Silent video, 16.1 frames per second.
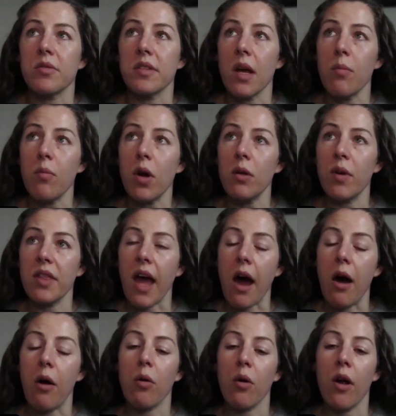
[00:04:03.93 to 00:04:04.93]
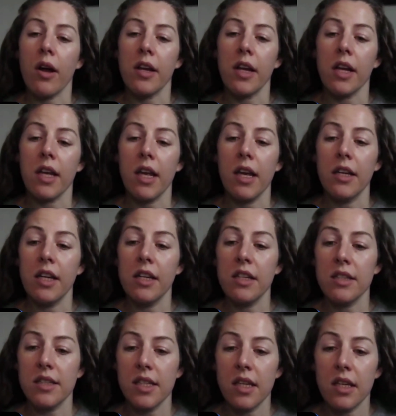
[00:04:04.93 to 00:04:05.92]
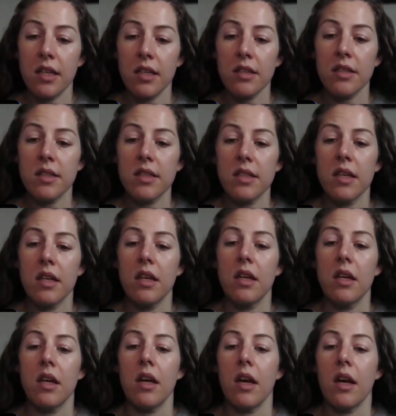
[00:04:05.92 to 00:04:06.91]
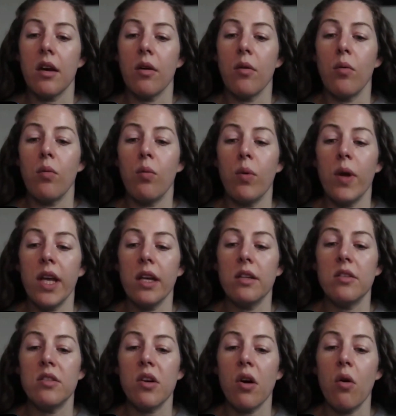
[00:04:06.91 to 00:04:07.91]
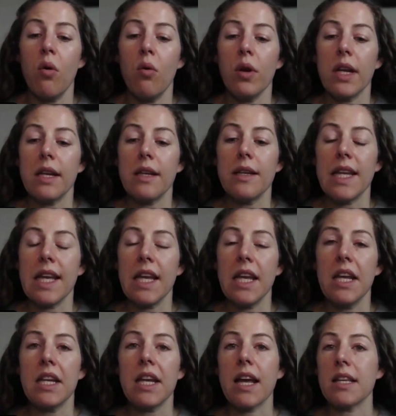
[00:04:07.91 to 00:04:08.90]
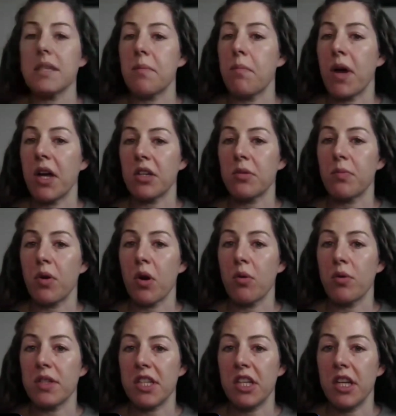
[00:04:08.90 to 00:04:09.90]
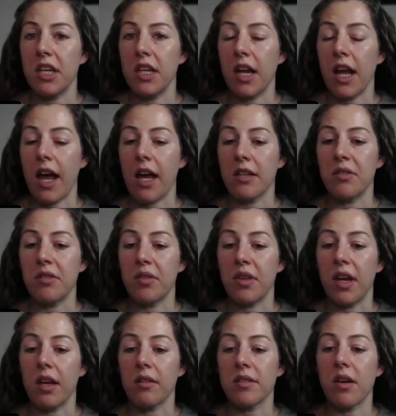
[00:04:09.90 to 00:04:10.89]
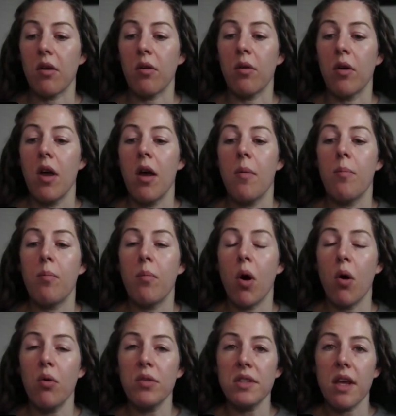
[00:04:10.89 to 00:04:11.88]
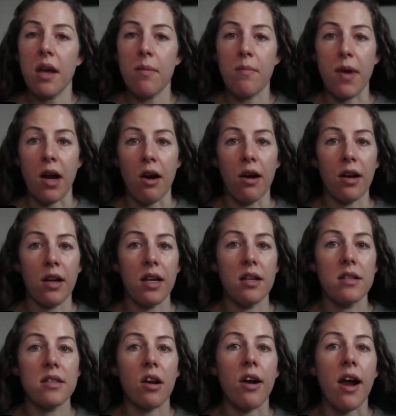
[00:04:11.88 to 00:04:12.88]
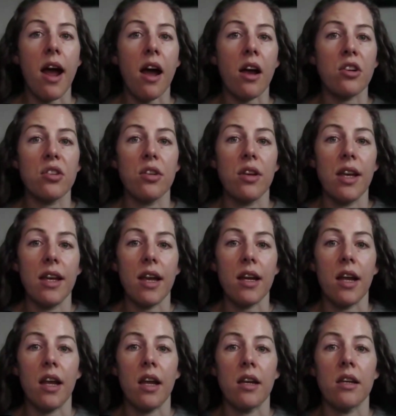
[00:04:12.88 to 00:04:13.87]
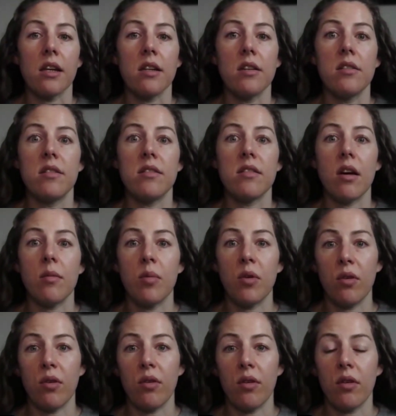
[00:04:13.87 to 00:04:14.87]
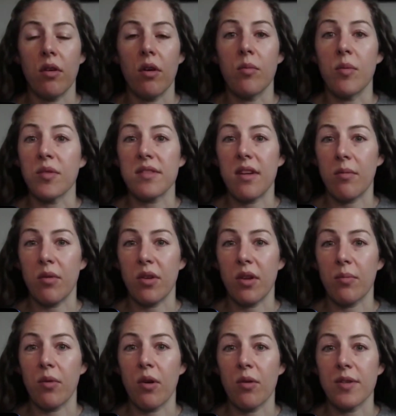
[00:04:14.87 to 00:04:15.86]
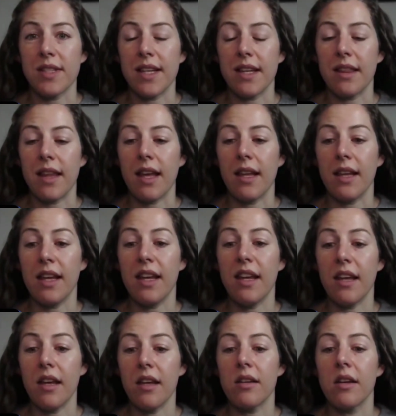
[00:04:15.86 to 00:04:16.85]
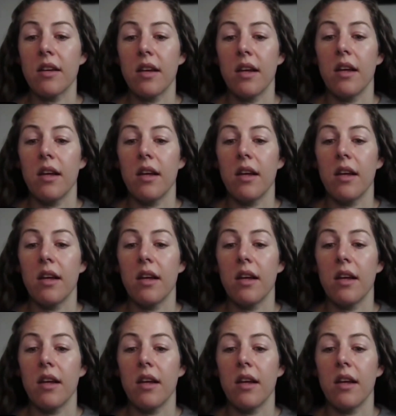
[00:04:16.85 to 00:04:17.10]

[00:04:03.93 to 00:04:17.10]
someone without chronic kidney disease, we don't need as much protein as you think. So most Americans are actually getting almost double the protein they need.